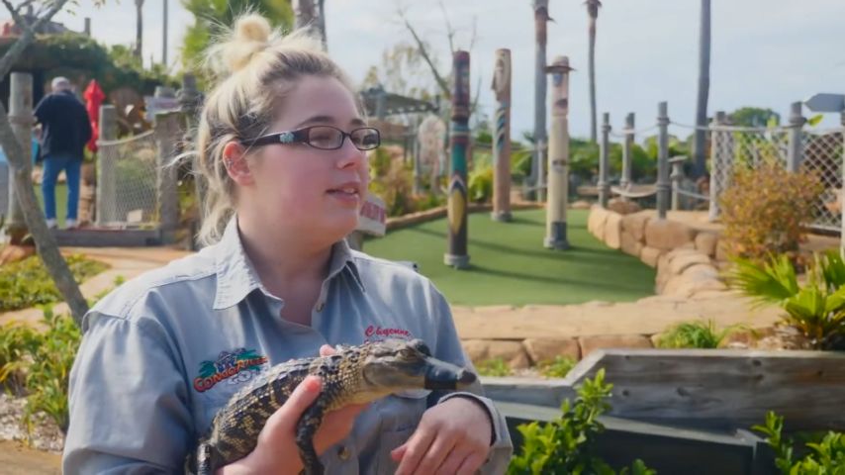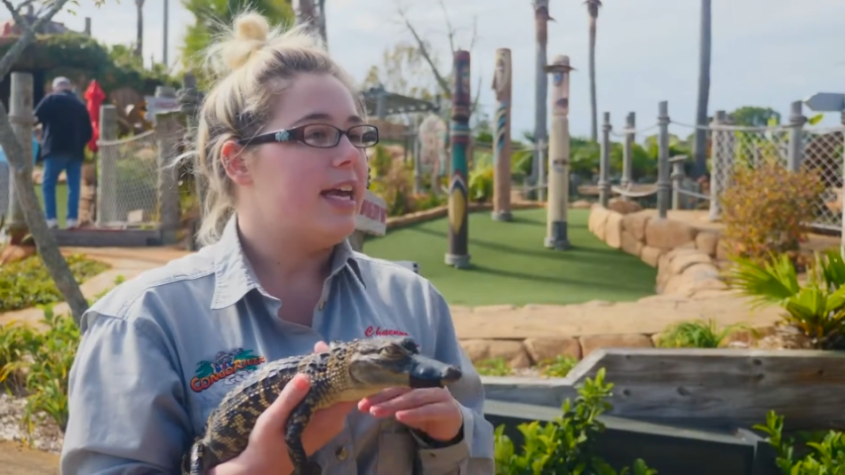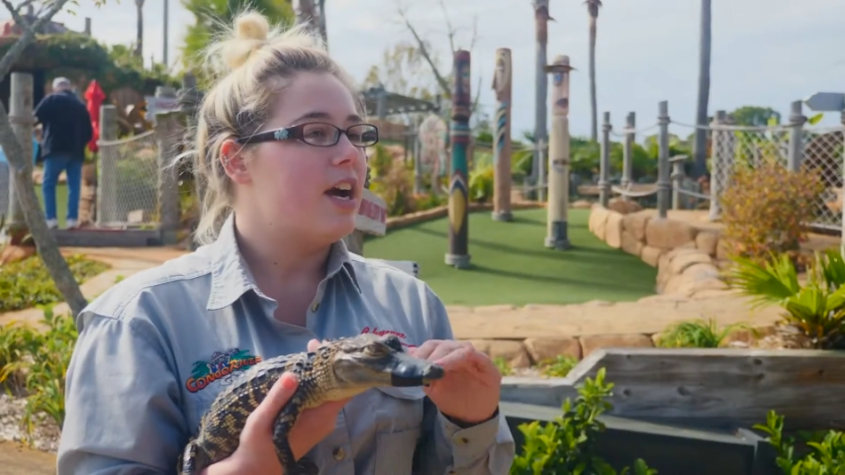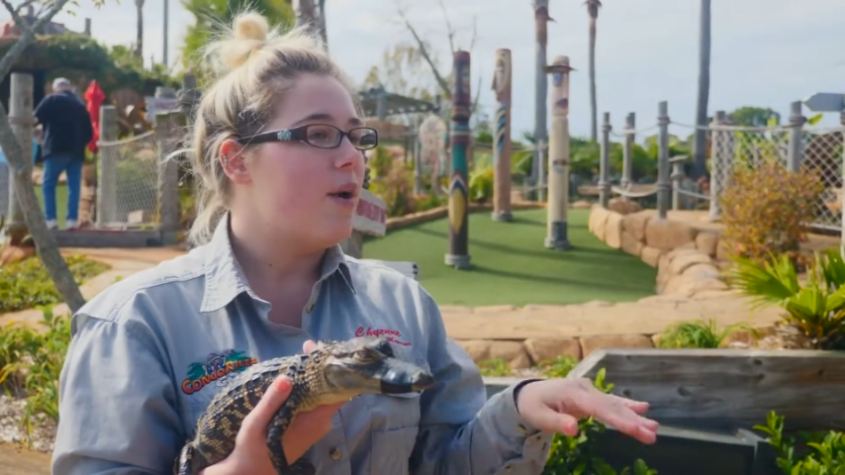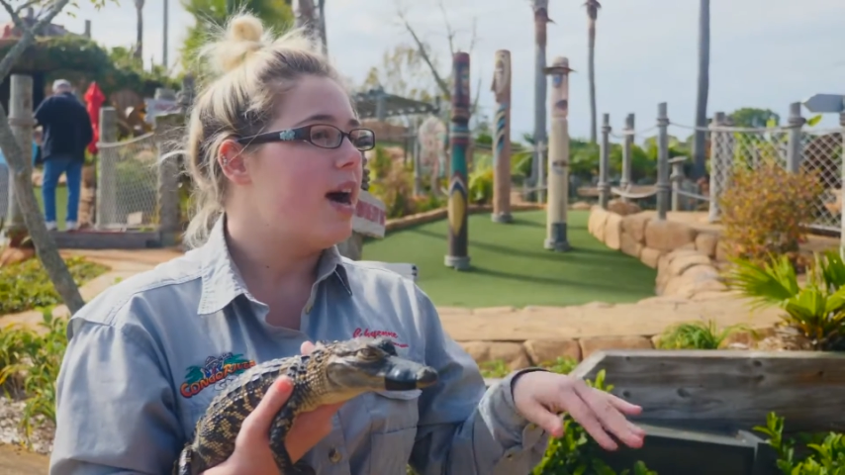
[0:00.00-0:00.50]

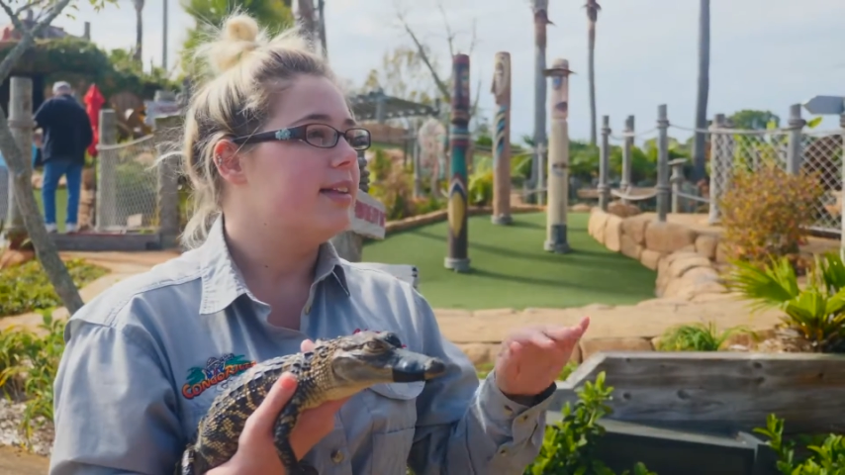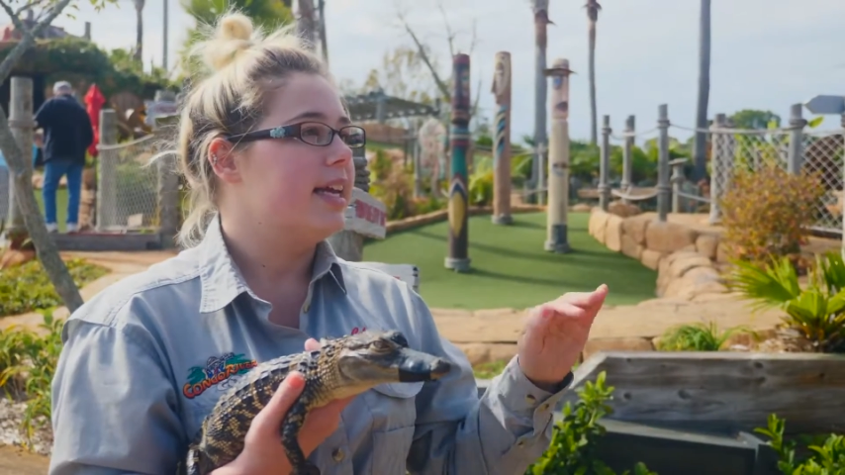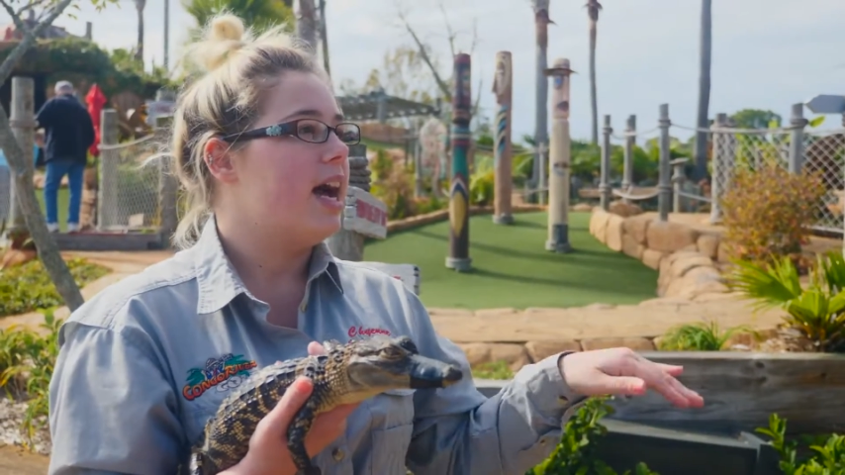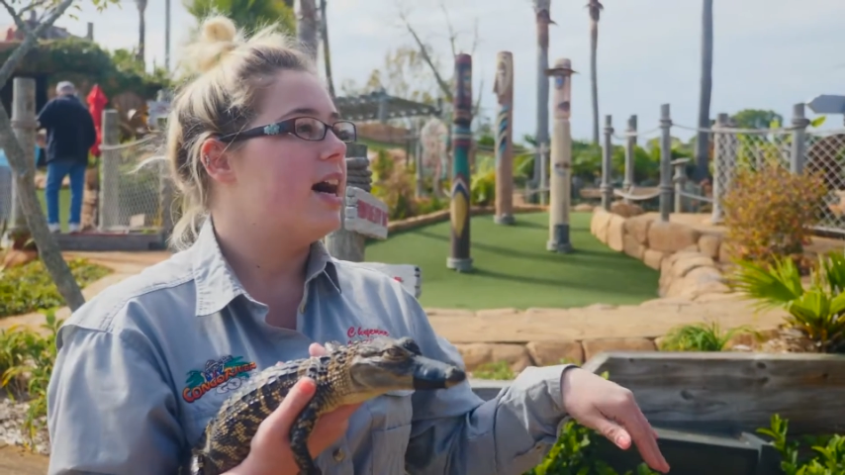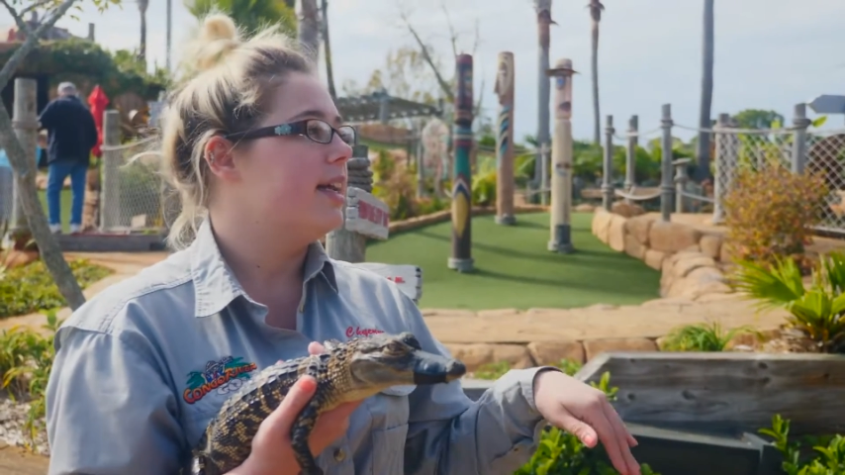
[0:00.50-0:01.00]
They go out and
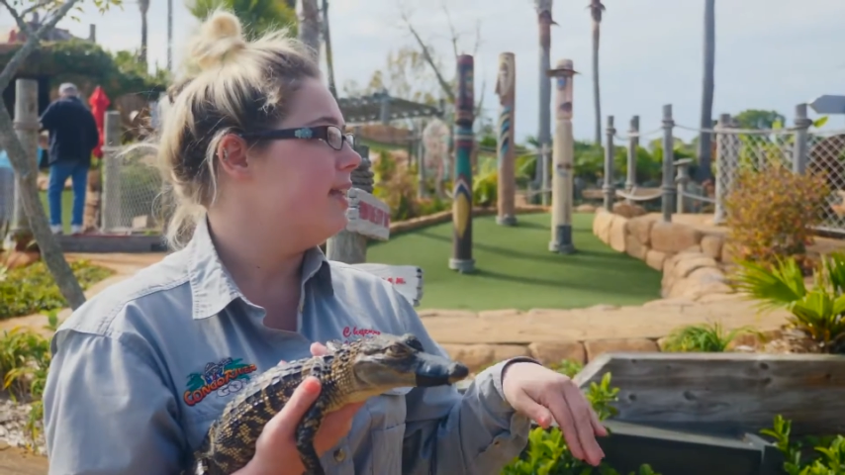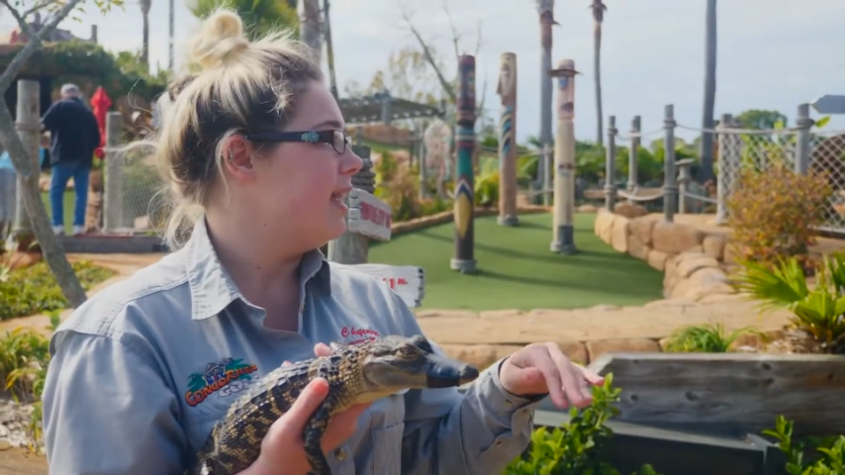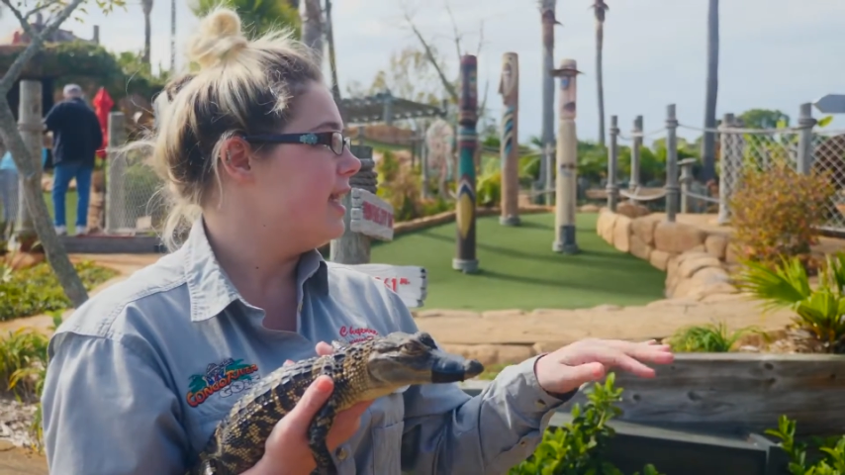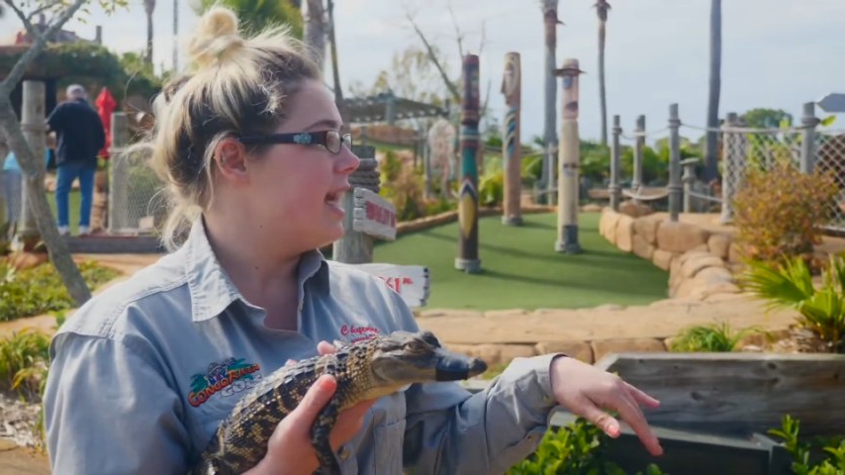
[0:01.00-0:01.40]
they hunt it, they